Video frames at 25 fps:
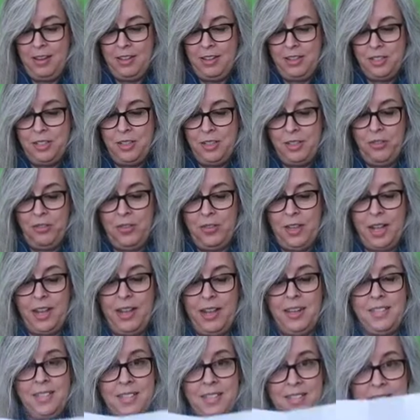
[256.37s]
So you've
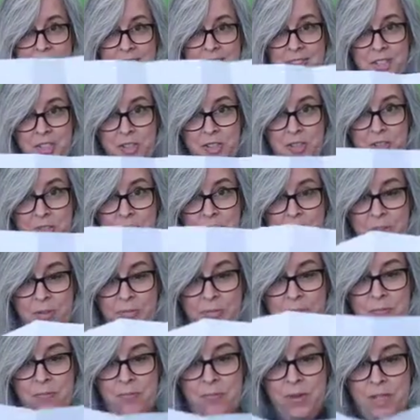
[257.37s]
got your little
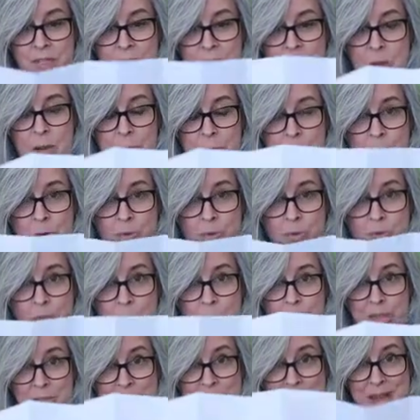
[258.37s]
piece of paper
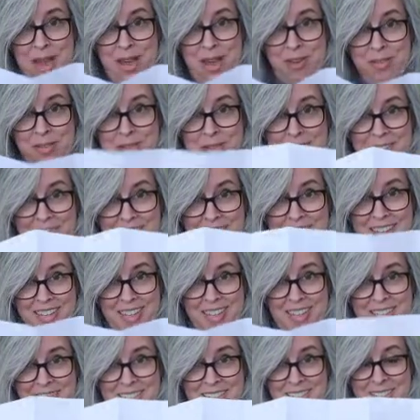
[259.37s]
with the mouth
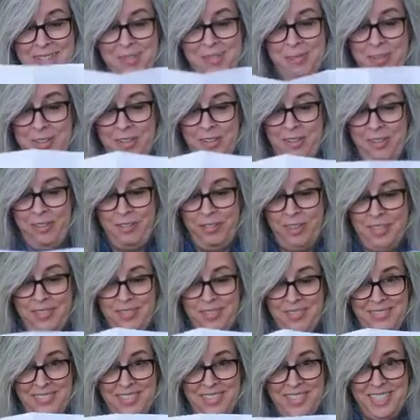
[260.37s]
cut into the middle of it.
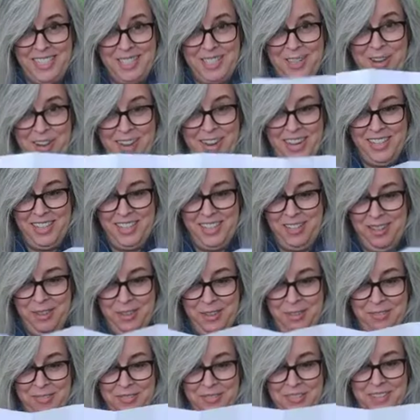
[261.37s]
It's talking to
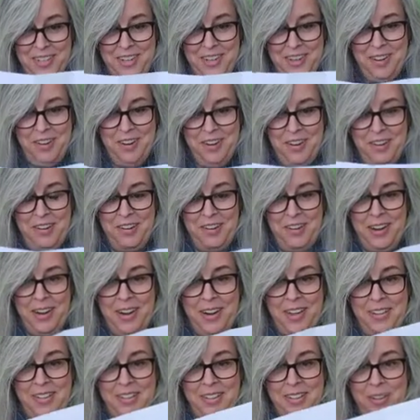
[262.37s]
you. All
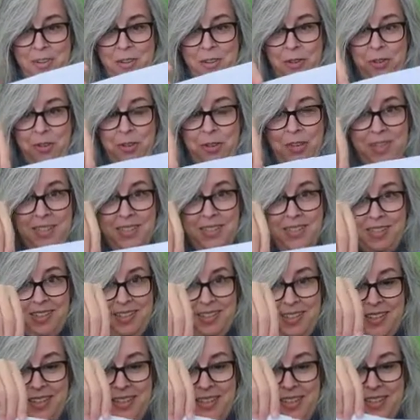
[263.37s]
right, hold it
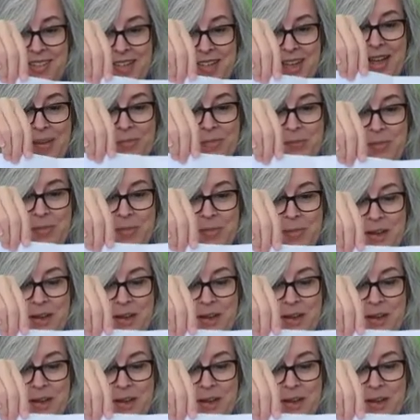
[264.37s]
at the top of the